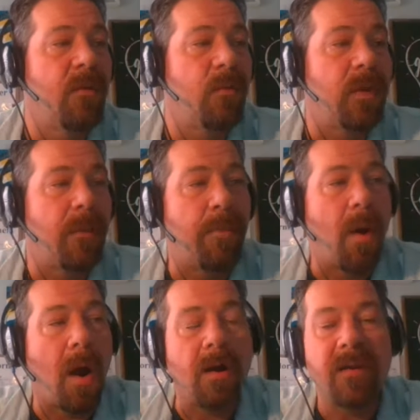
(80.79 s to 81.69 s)
We are
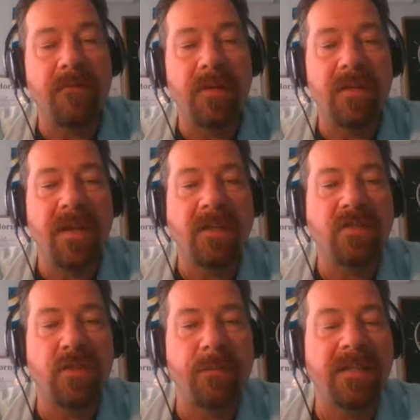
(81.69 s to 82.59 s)
part of
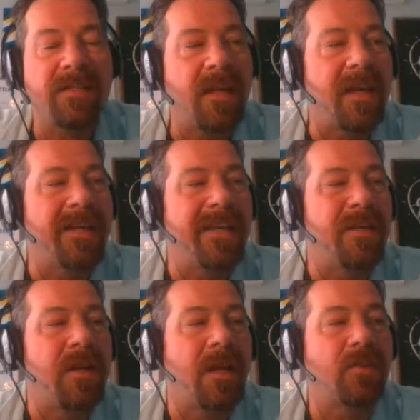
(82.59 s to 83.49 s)
International Men's Day, and
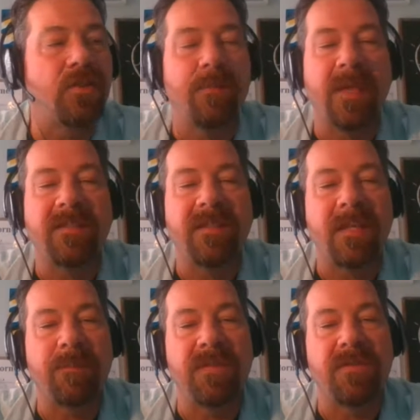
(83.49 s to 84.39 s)
International Men's Day
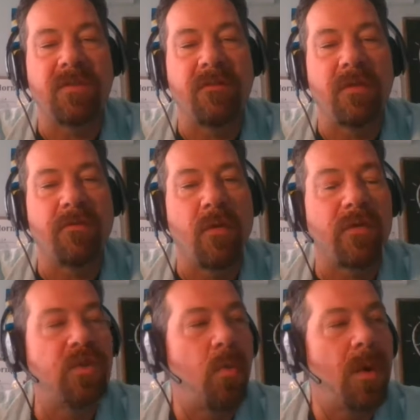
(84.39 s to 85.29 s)
has been serving for over
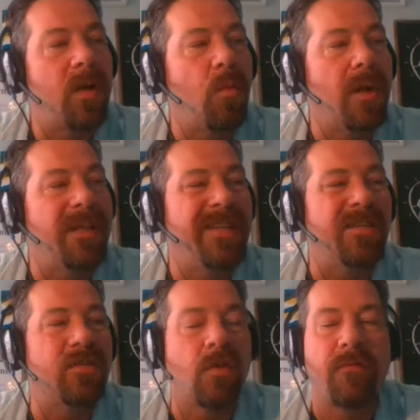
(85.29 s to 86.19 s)
21
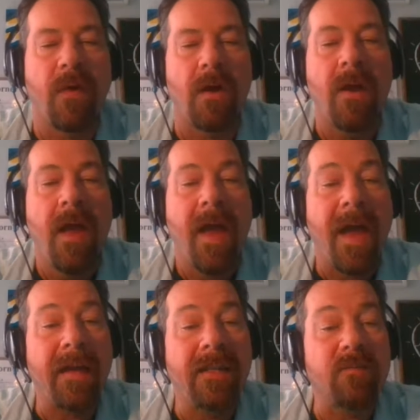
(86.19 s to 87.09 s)
years so far
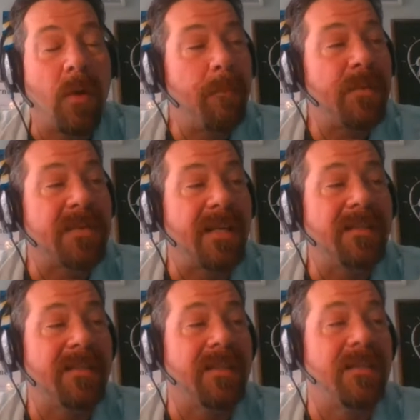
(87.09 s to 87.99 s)
and is
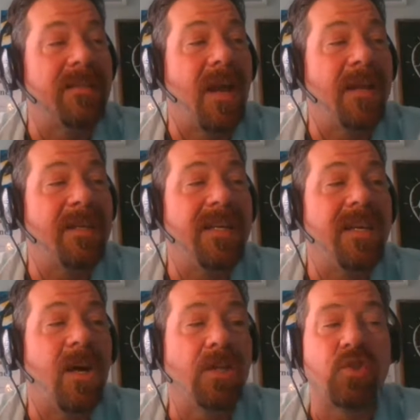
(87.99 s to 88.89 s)
represented in 90
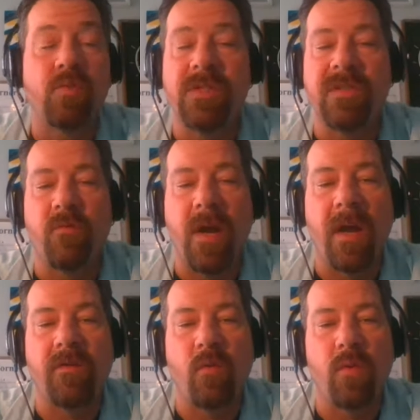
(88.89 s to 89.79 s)
countries
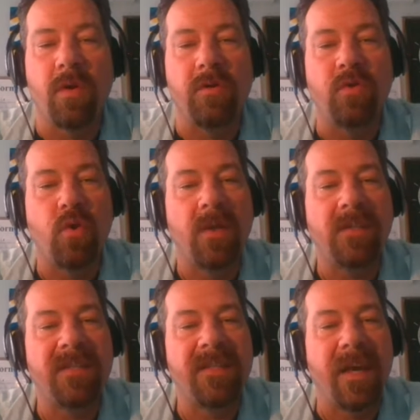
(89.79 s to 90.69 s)
around the world who join
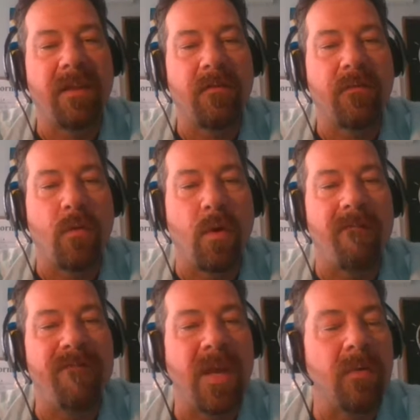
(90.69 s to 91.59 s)
together for
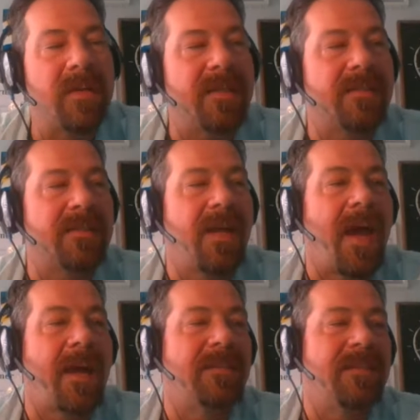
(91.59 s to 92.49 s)
various
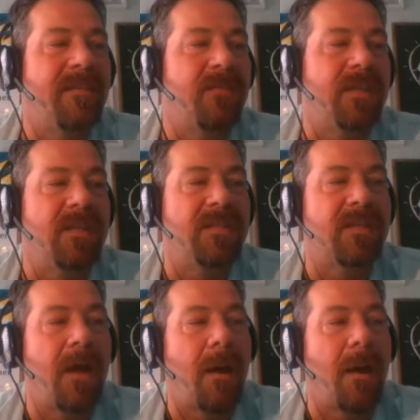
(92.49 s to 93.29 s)
activities